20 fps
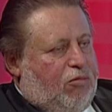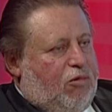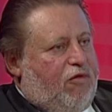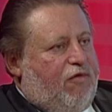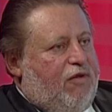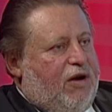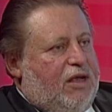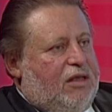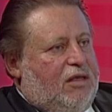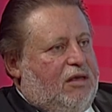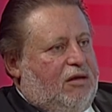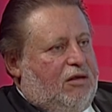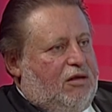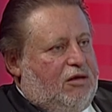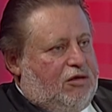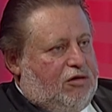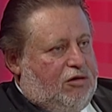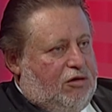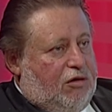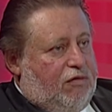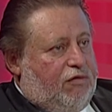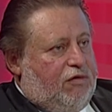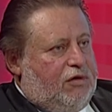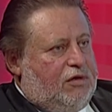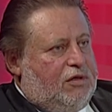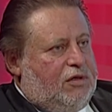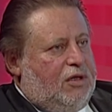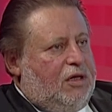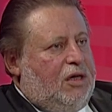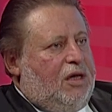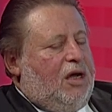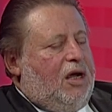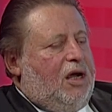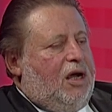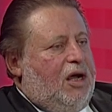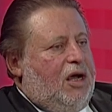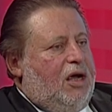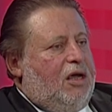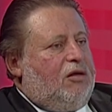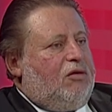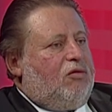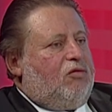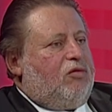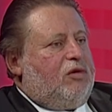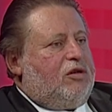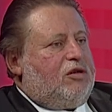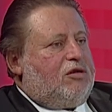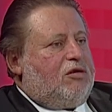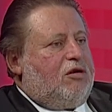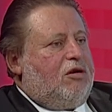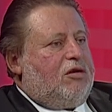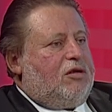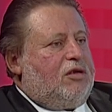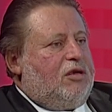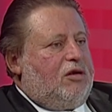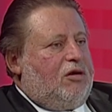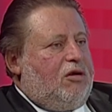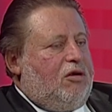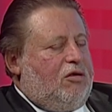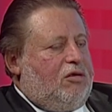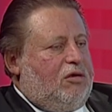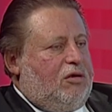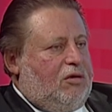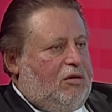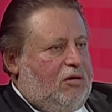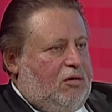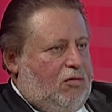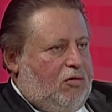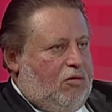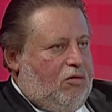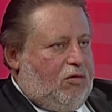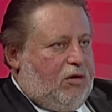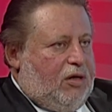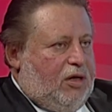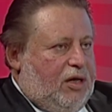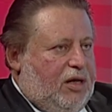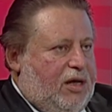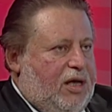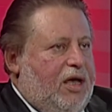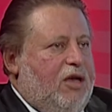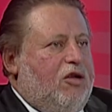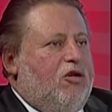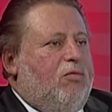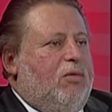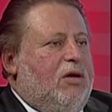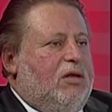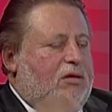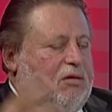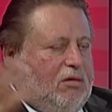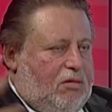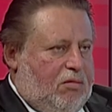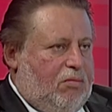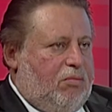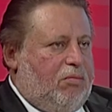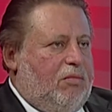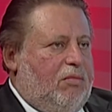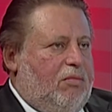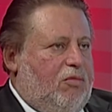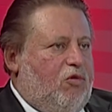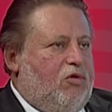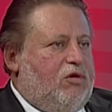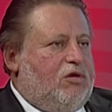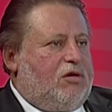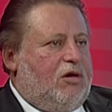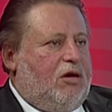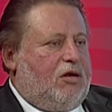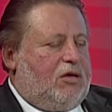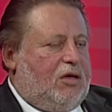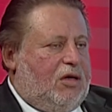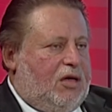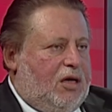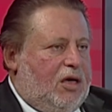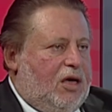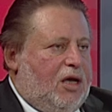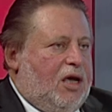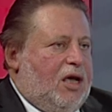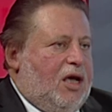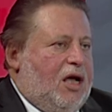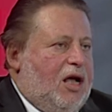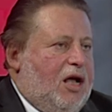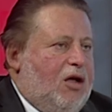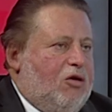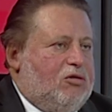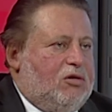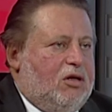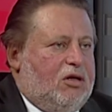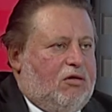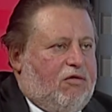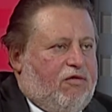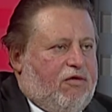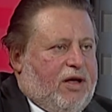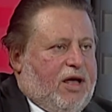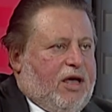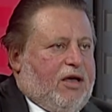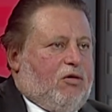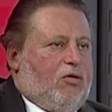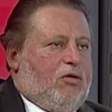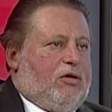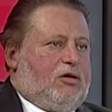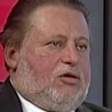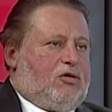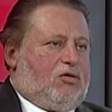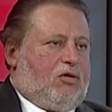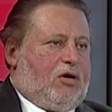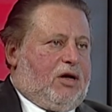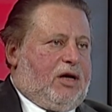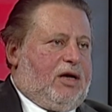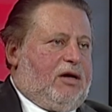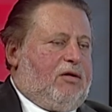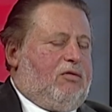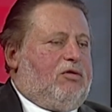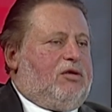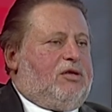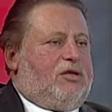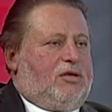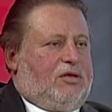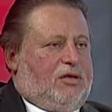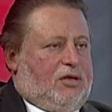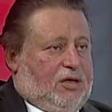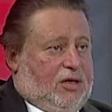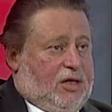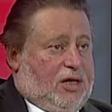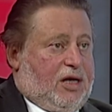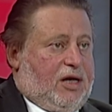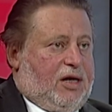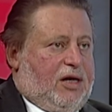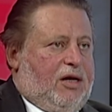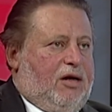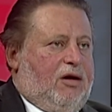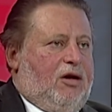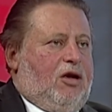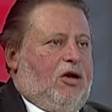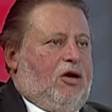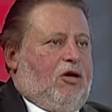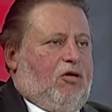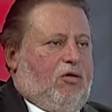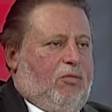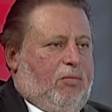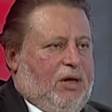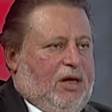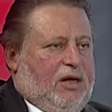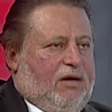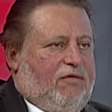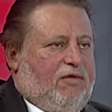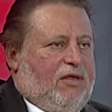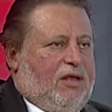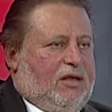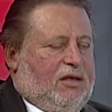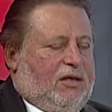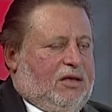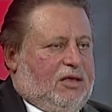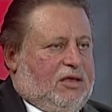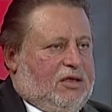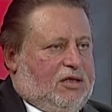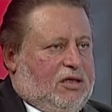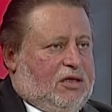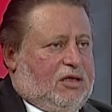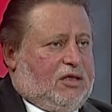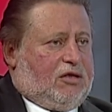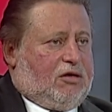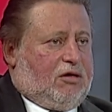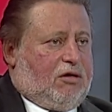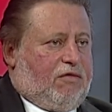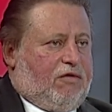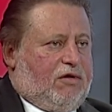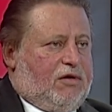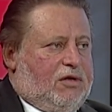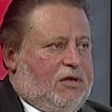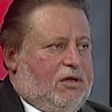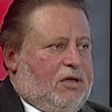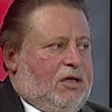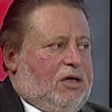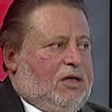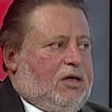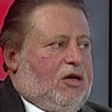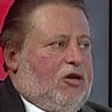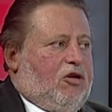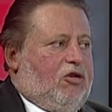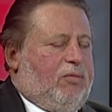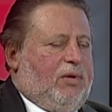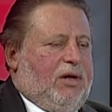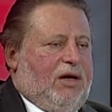providing the service, and we're starting not only in Cairo, but we're starting outside of Cairo in Sohag, which is an area we believe that needs the service. And